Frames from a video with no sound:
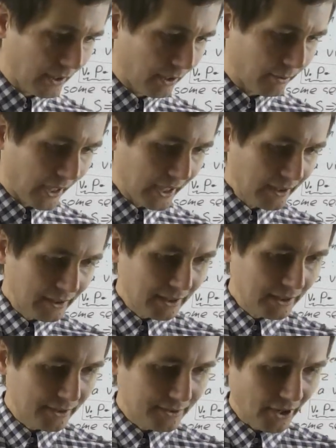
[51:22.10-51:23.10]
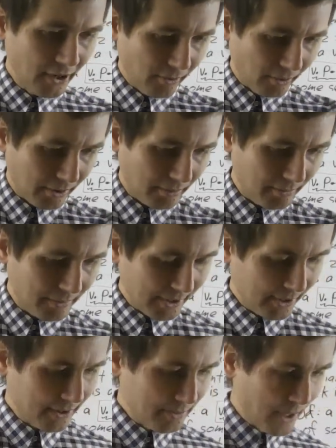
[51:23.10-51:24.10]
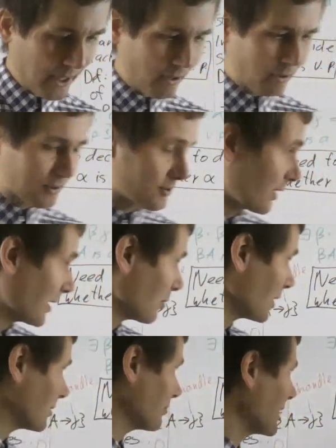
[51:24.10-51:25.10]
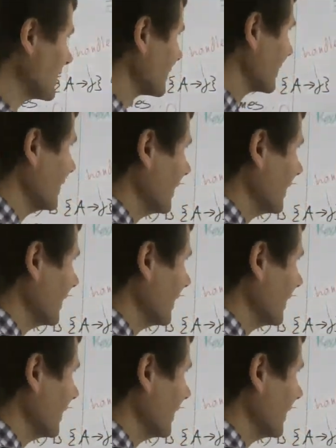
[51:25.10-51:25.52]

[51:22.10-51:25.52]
Okay, so here's my goal. So I want to make